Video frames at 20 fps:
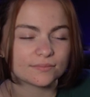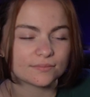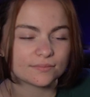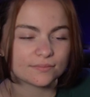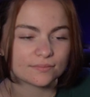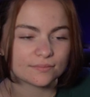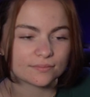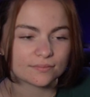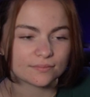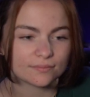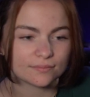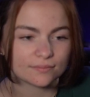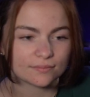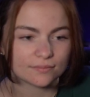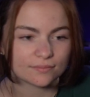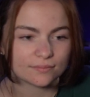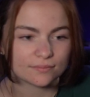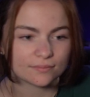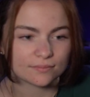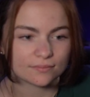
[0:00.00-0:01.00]

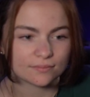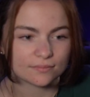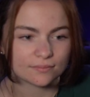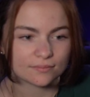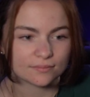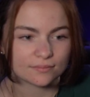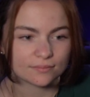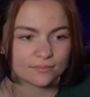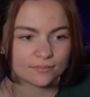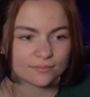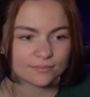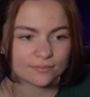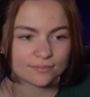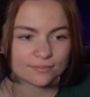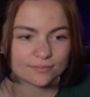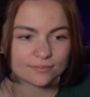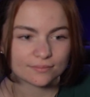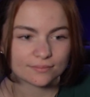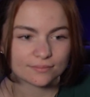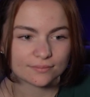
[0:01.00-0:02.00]

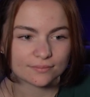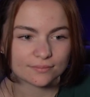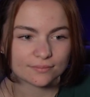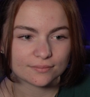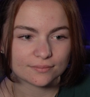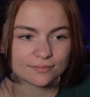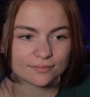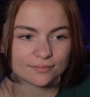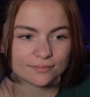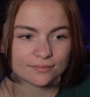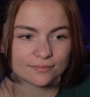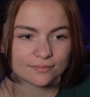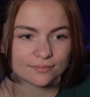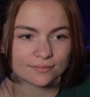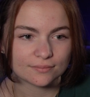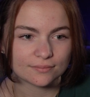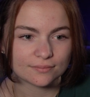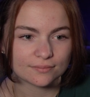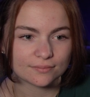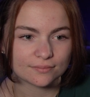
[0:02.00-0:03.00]

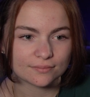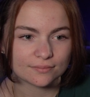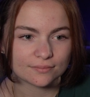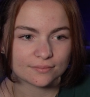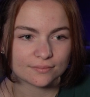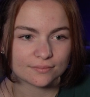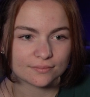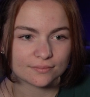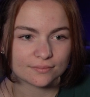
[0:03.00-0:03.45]
This person isn't speaking.